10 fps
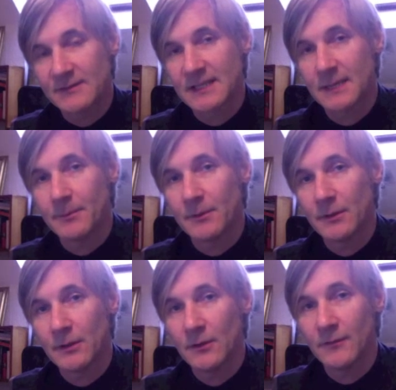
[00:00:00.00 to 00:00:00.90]

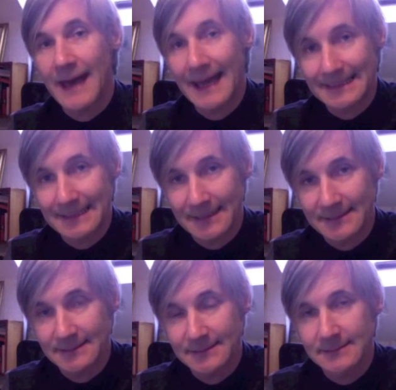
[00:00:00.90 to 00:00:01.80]
sample of
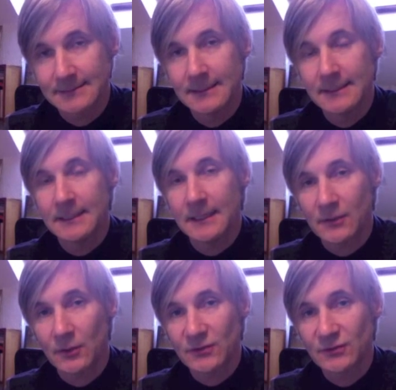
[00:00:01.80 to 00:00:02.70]
adolescents
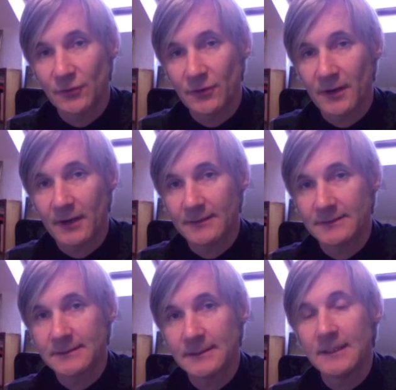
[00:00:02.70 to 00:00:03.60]
across Northern
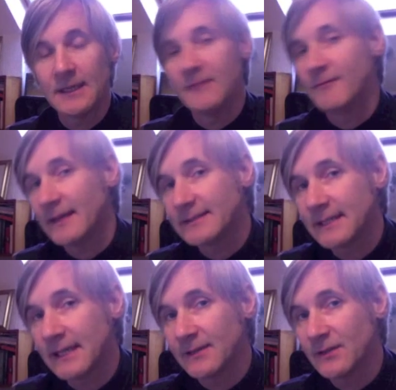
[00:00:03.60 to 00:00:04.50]
Ireland,
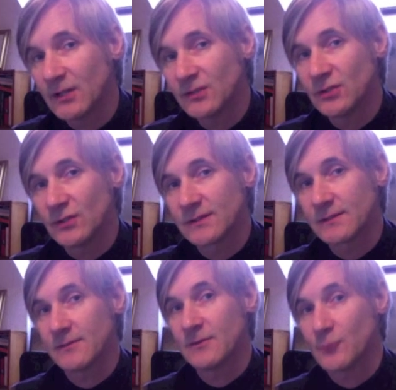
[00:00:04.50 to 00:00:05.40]
investigate not
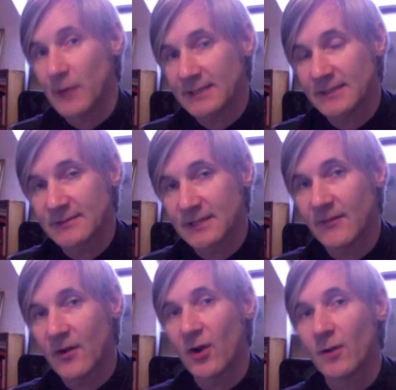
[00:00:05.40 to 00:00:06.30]
just the rates of
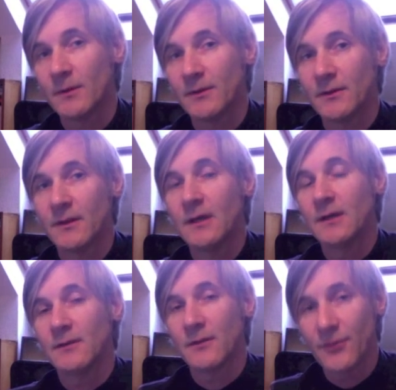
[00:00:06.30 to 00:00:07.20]
self-harm and
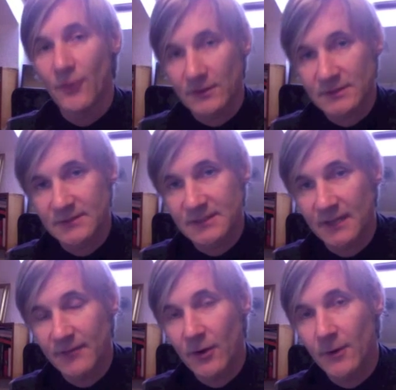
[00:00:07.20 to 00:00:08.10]
the thoughts of
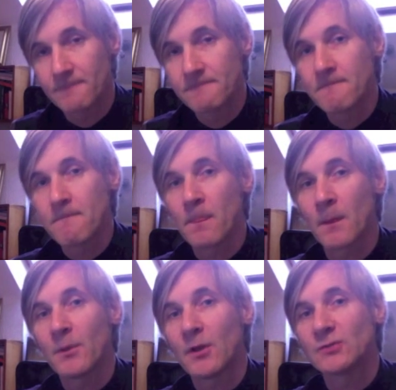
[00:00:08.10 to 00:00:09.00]
self-harm,
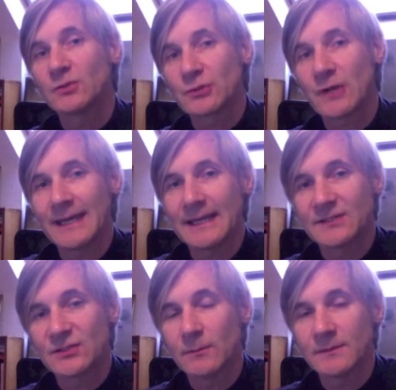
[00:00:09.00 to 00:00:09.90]
but also try and get
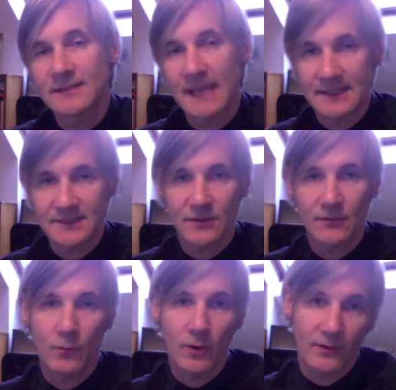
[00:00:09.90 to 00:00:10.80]
some sense
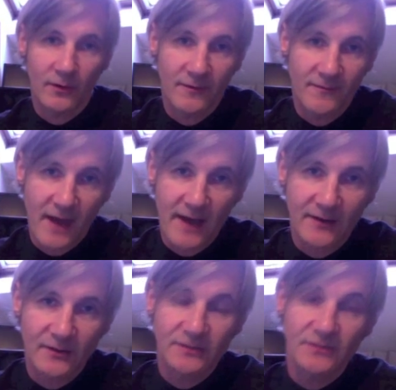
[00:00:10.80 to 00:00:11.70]
of what are the
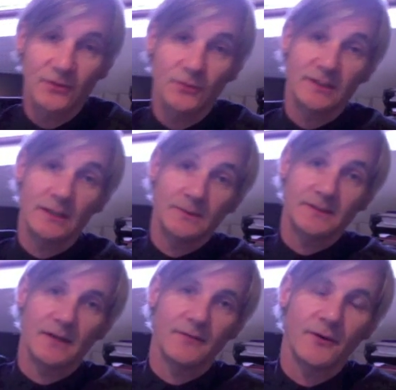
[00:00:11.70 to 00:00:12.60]
factors associated with
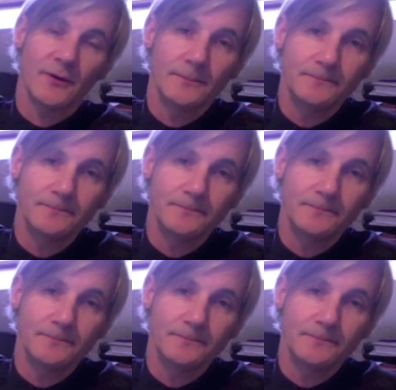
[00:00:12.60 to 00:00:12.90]
self-harm.